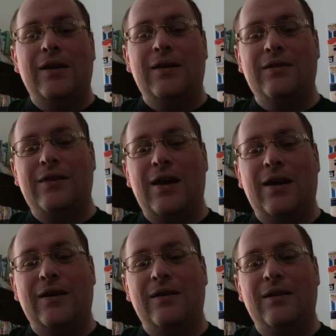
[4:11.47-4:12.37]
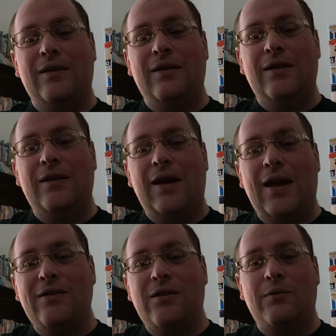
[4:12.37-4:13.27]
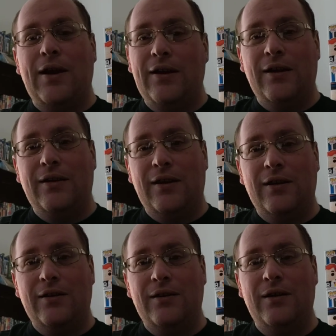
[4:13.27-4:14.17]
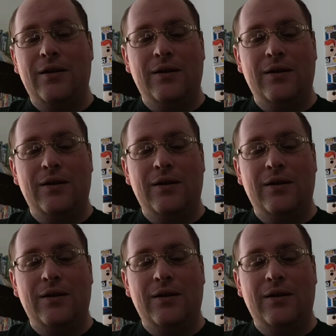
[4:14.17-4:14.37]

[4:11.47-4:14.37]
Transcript: is that it has the right idea,